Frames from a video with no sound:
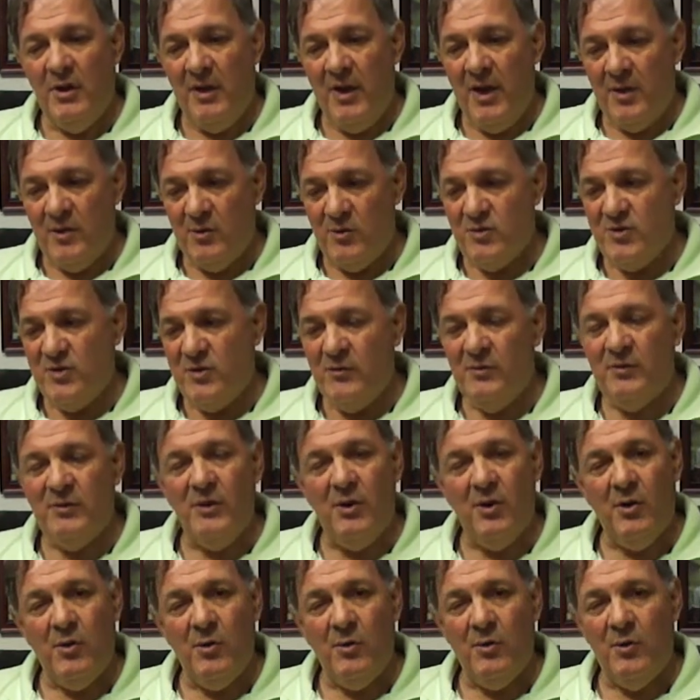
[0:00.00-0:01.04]
energy
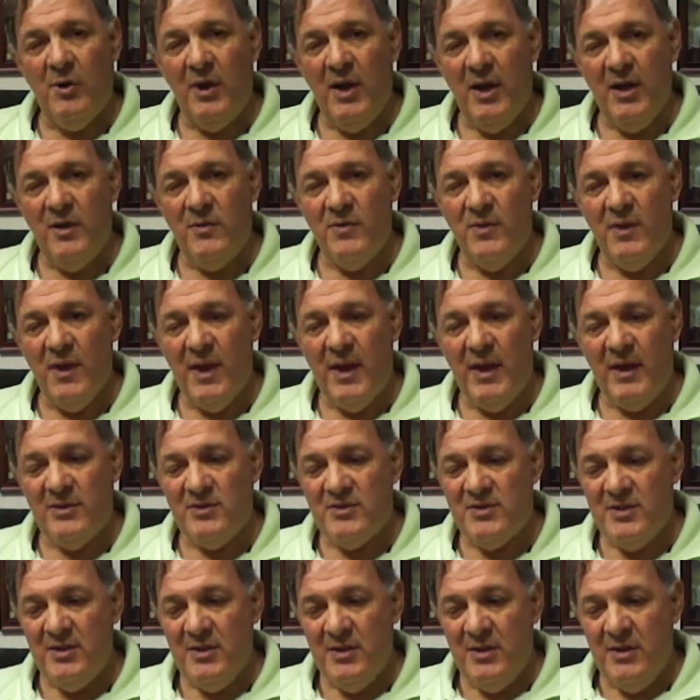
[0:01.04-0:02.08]
flow, and
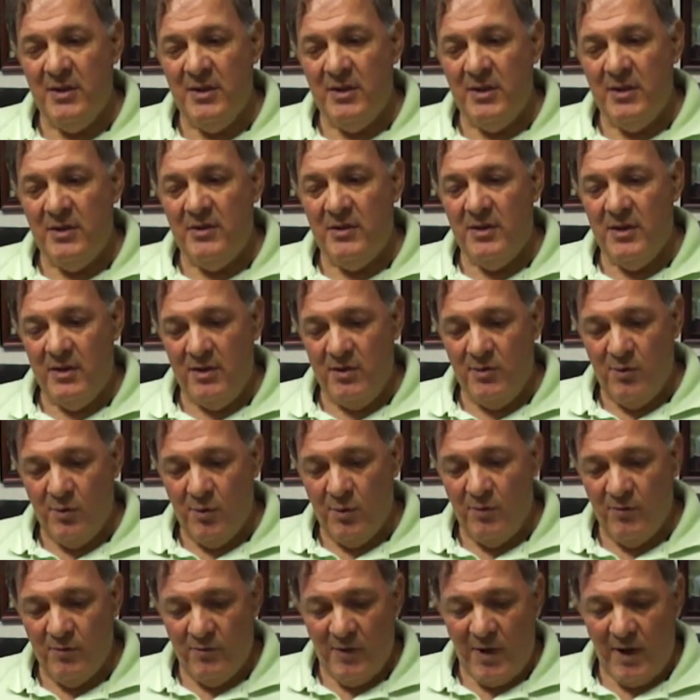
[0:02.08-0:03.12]
that the
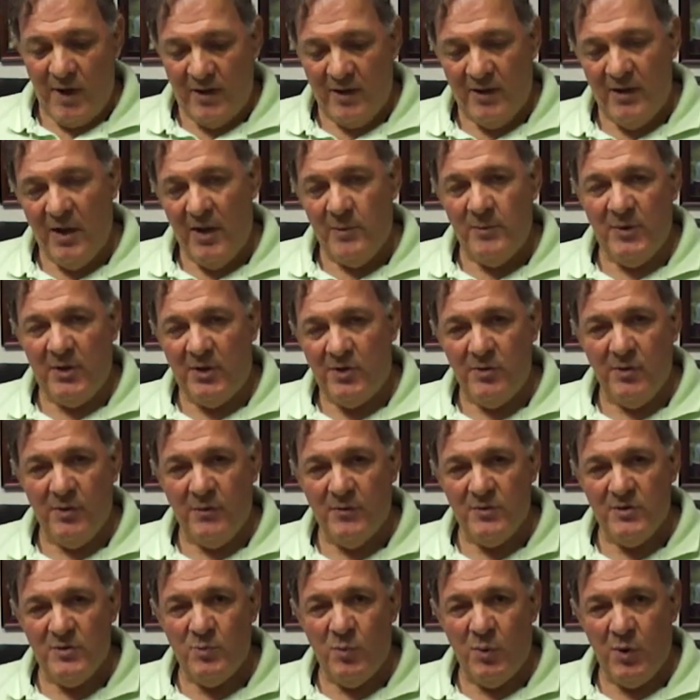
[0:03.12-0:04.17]
autonomic
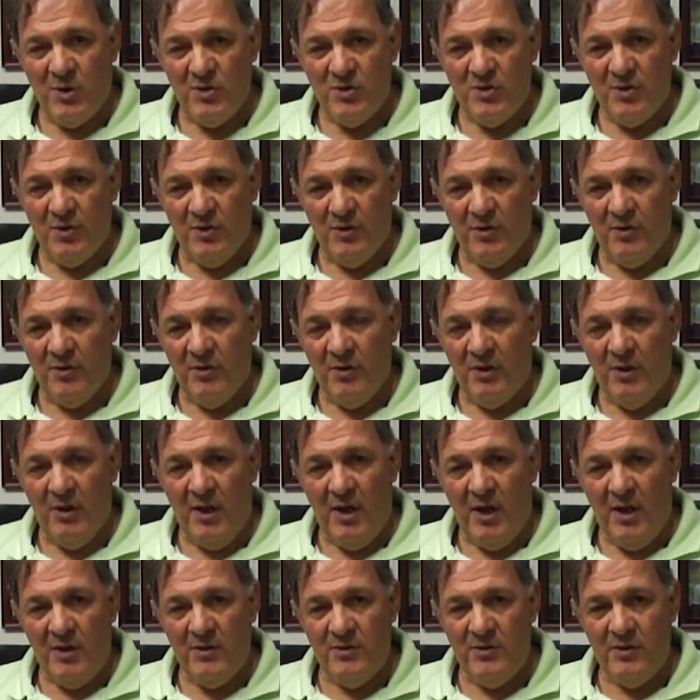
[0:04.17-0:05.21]
nervous pressure
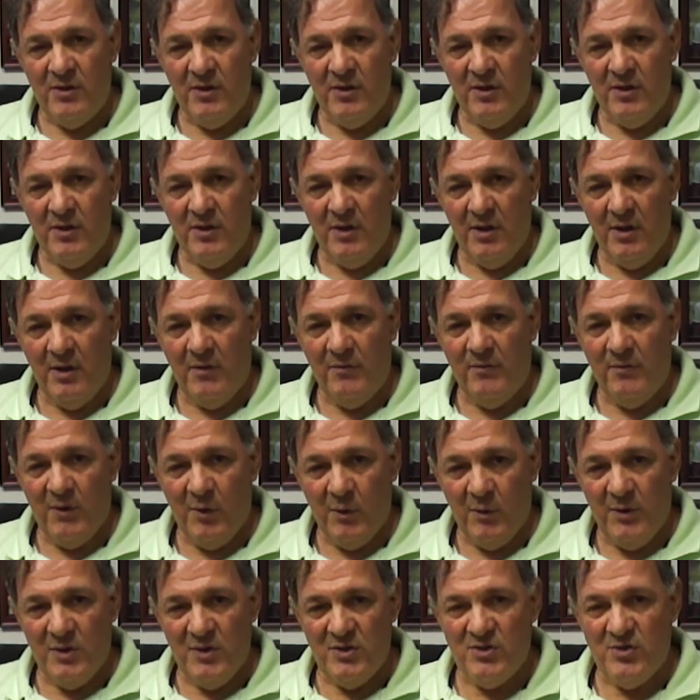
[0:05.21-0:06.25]
on the
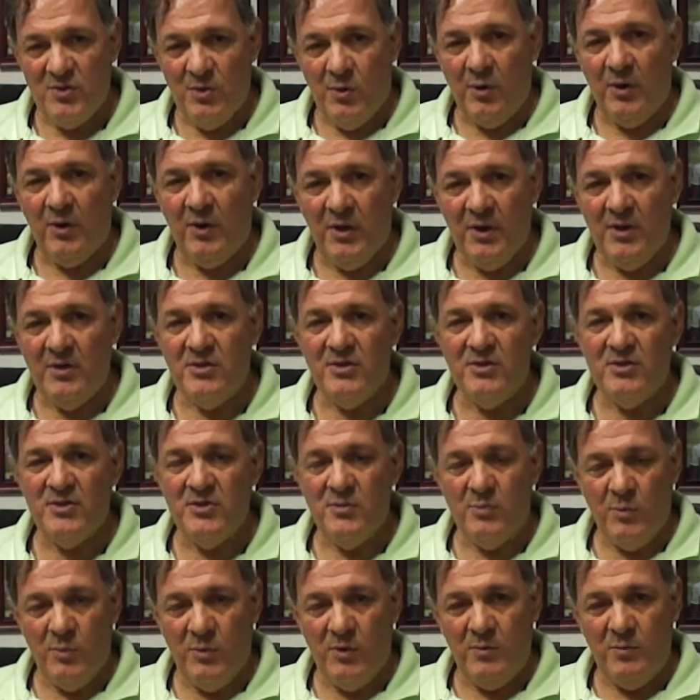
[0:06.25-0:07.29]
various organs
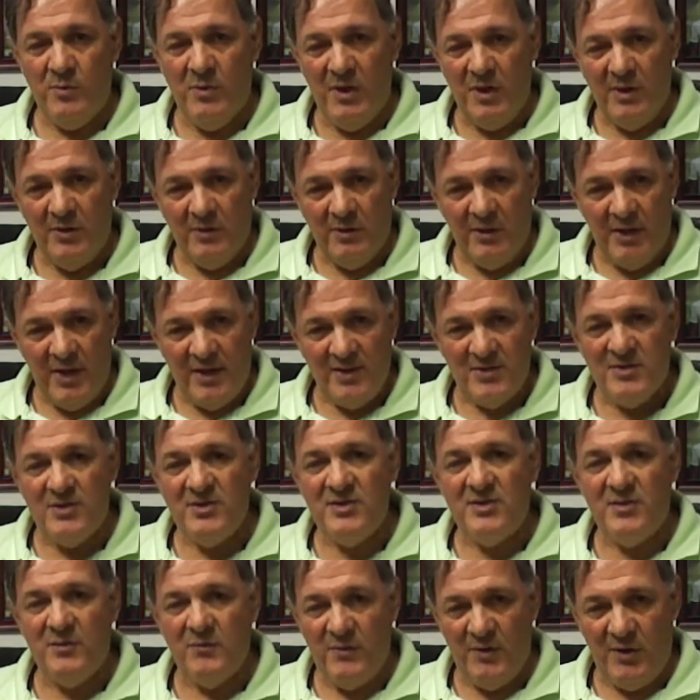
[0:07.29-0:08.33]
would be less
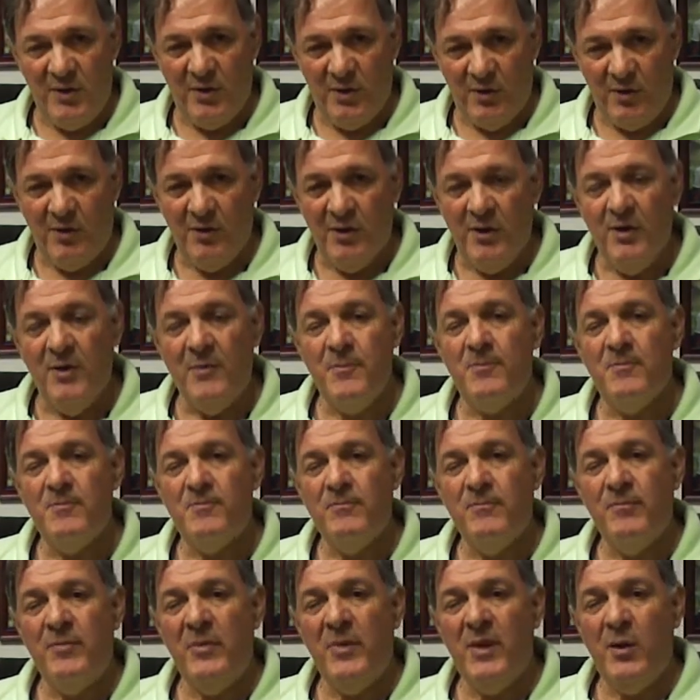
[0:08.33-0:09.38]
severe,
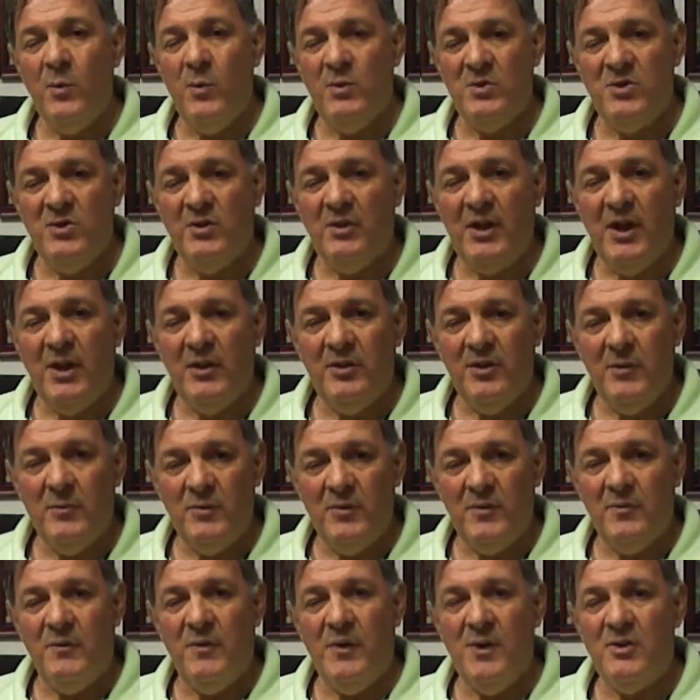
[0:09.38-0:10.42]
which allowed them
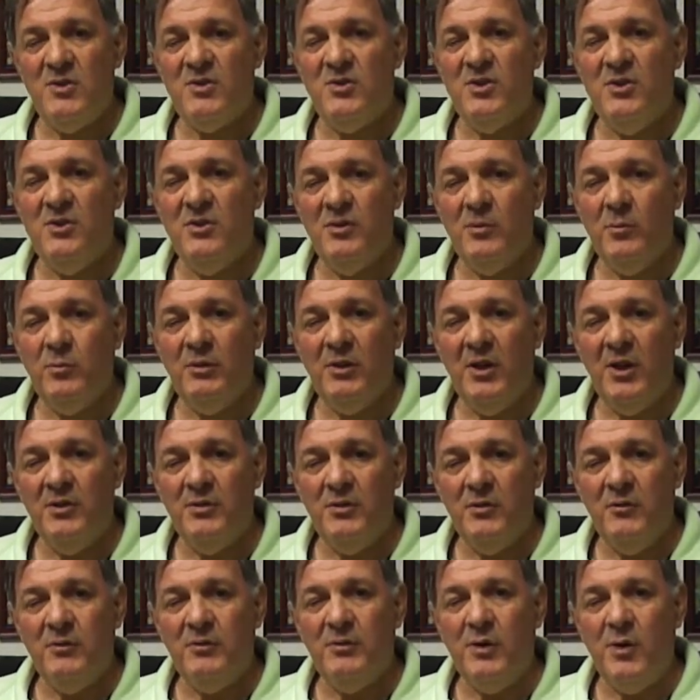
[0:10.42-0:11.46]
to function, the blood
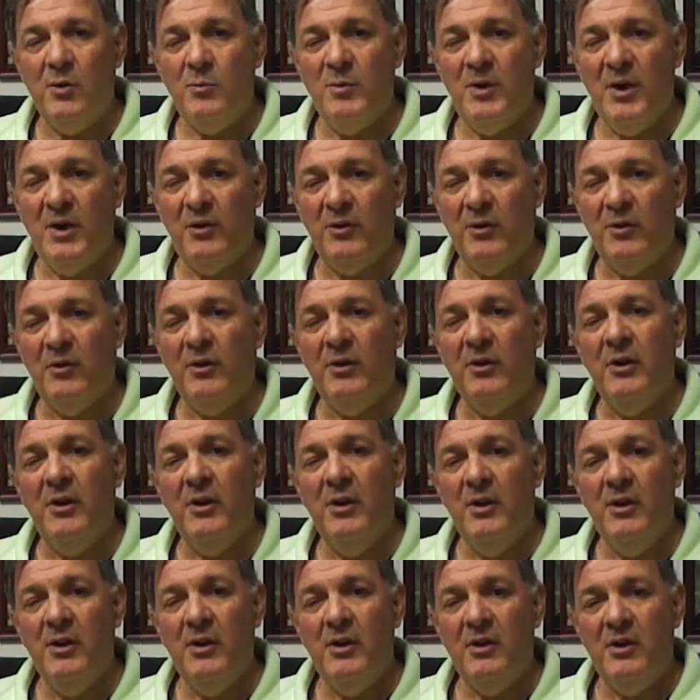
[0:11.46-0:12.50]
to flow better,
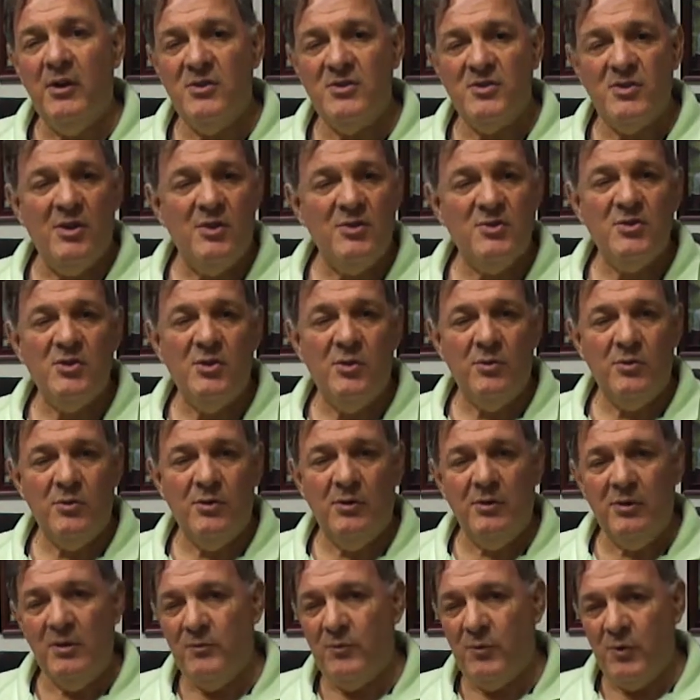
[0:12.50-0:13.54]
because also the
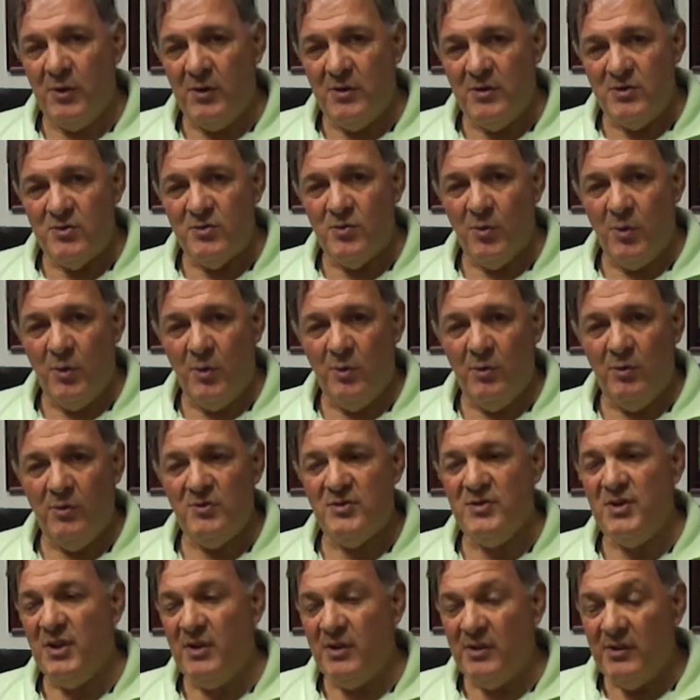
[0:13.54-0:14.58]
liver
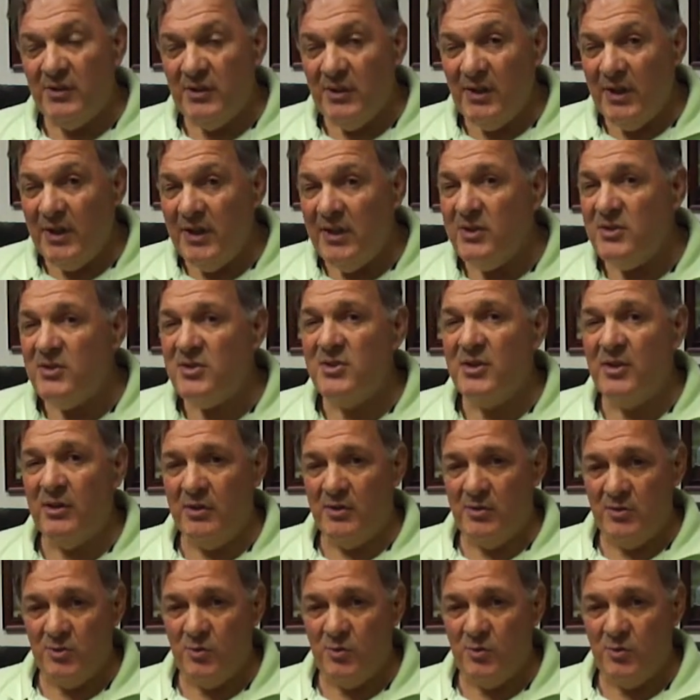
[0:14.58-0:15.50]
controls and cleans the